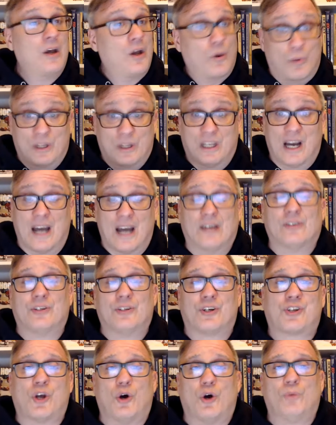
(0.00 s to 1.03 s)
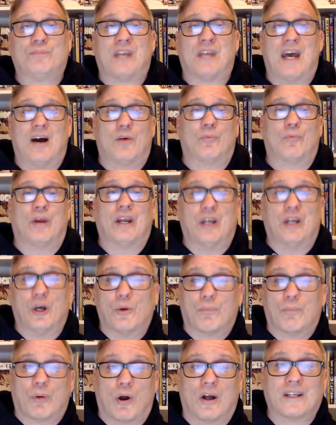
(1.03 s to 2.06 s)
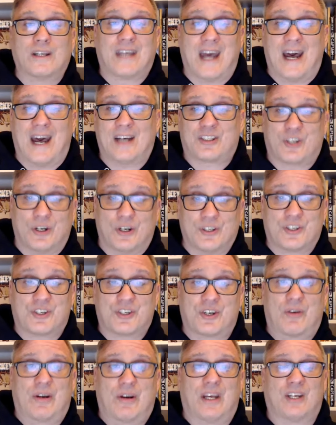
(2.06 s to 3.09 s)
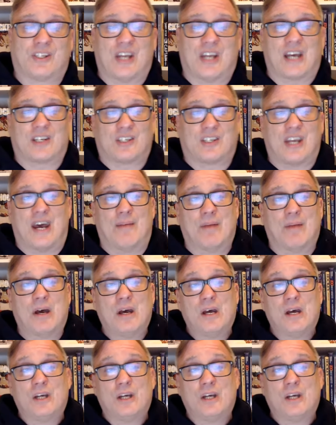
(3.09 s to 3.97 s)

with the Islanders' hometown radio broadcast on SiriusXM.